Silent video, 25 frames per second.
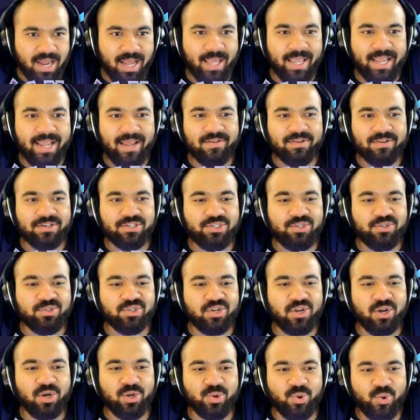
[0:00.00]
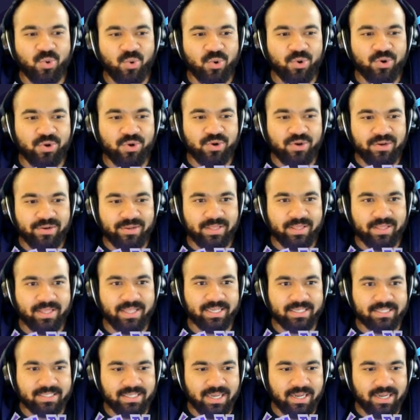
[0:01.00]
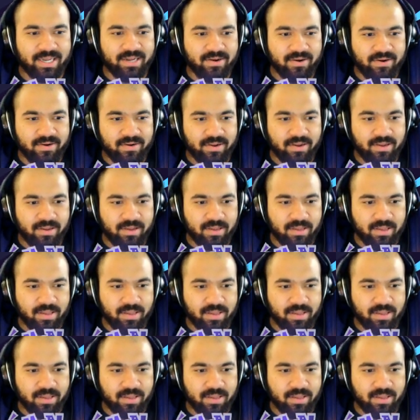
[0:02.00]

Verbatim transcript: I like how those shoes are called Order, like Zygarde.